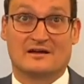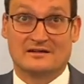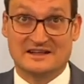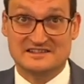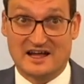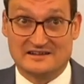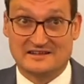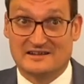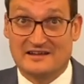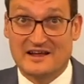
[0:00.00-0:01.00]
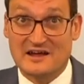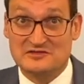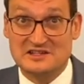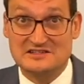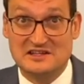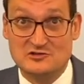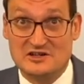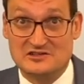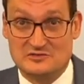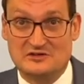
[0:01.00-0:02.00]
Let's start. FCH JU
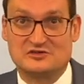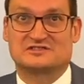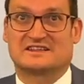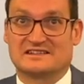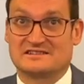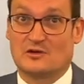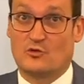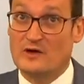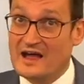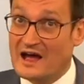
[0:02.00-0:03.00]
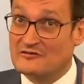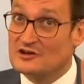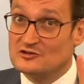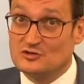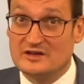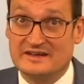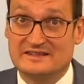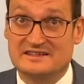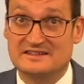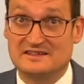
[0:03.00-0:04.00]
is a real success. We have
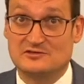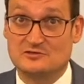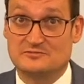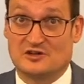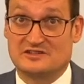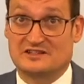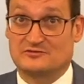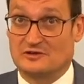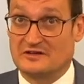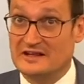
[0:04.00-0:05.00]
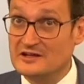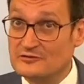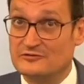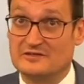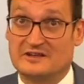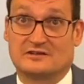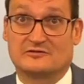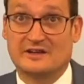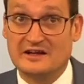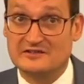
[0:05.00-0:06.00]
262 projects for an EU funding of
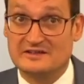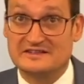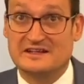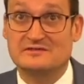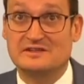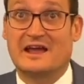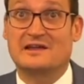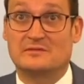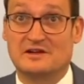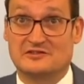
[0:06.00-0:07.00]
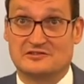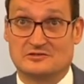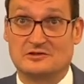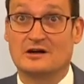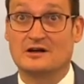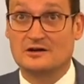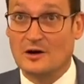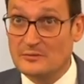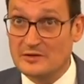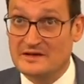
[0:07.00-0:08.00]
978 million euro,
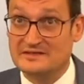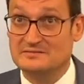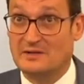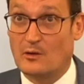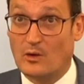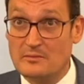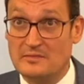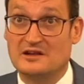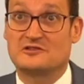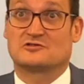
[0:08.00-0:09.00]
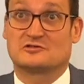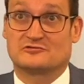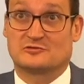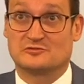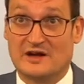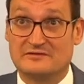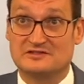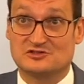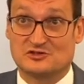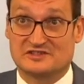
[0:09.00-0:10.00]
complemented by 1 billion euro from private
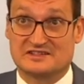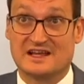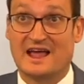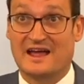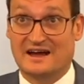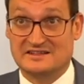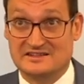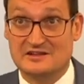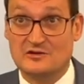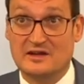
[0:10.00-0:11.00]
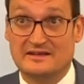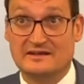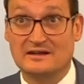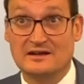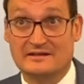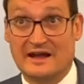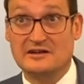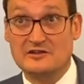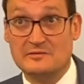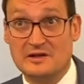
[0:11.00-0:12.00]
sources and generating
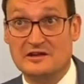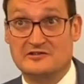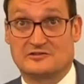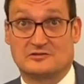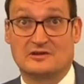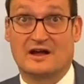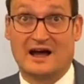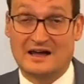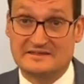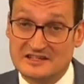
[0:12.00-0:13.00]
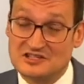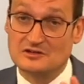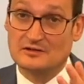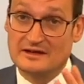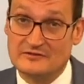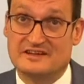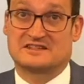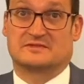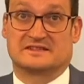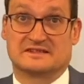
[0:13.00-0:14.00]
900 million euro additional
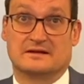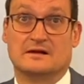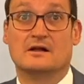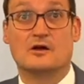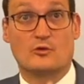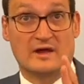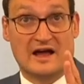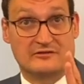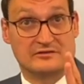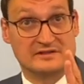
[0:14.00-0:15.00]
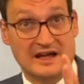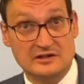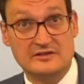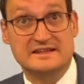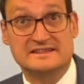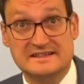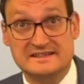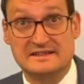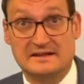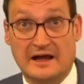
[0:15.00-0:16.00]
investments. We have
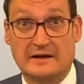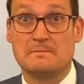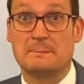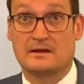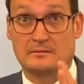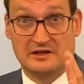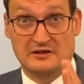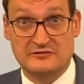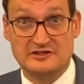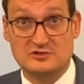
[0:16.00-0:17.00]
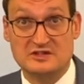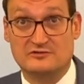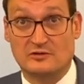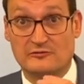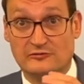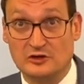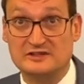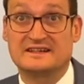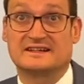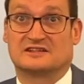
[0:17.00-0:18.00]
969 beneficiaries from
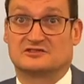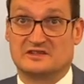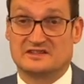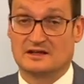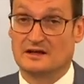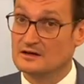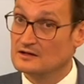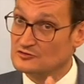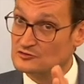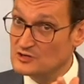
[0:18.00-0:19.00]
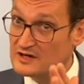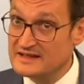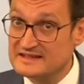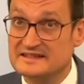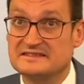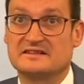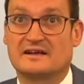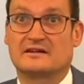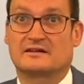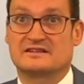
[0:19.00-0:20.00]
40 countries.
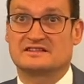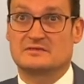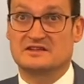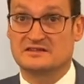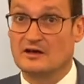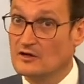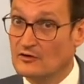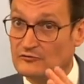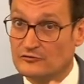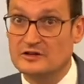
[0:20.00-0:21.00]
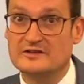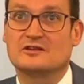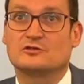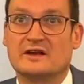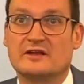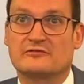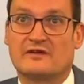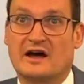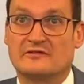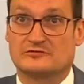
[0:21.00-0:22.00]
269 are SMEs,
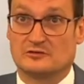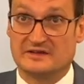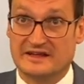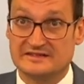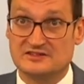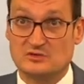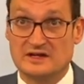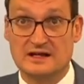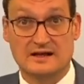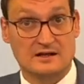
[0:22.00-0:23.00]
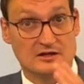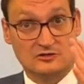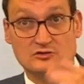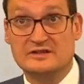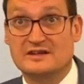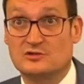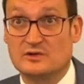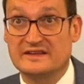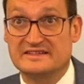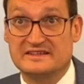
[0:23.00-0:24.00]
425 from the industry,
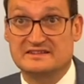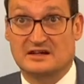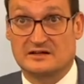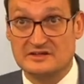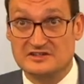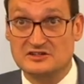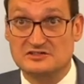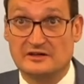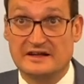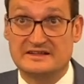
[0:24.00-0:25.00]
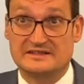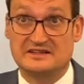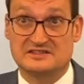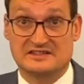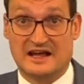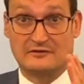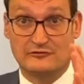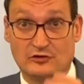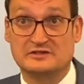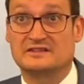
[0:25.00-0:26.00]
226 are research organizations and
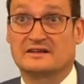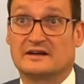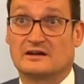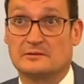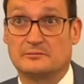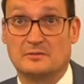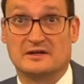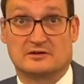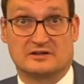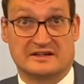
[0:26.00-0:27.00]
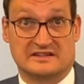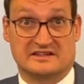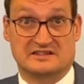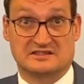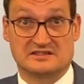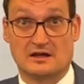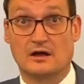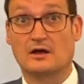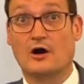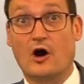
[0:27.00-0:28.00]
49 are public organizations.
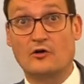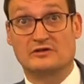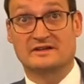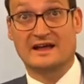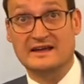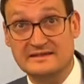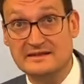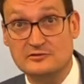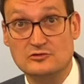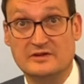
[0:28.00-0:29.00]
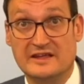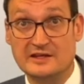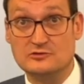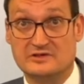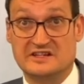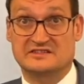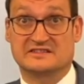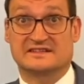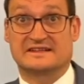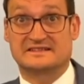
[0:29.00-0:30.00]
Over 92 EU
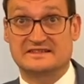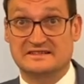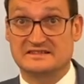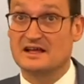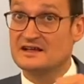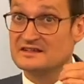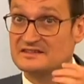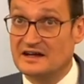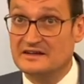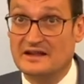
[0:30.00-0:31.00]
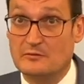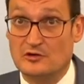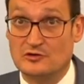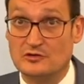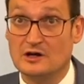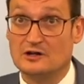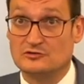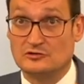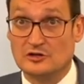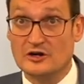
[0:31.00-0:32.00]
regions and cities signed an MOU
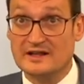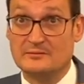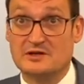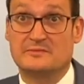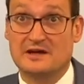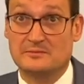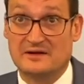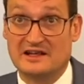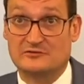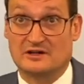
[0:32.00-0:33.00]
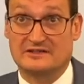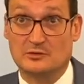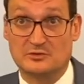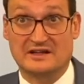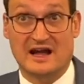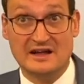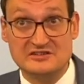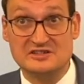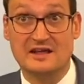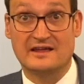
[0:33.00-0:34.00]
to learn and prepare plans for adopting
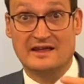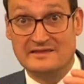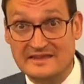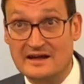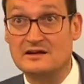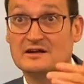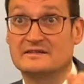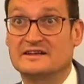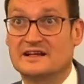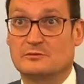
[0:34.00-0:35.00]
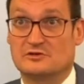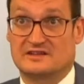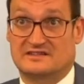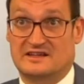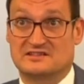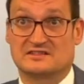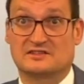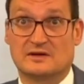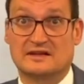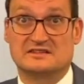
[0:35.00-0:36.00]
hydrogen in their decarbonization
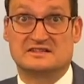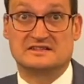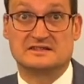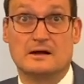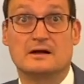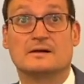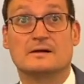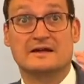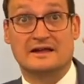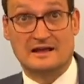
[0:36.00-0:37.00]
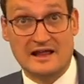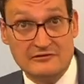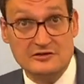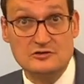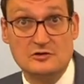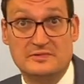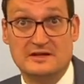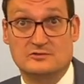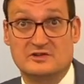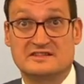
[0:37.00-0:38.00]
strategies. 11
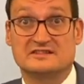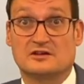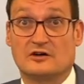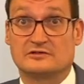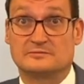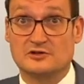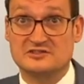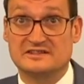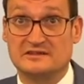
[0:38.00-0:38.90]
European regions offer project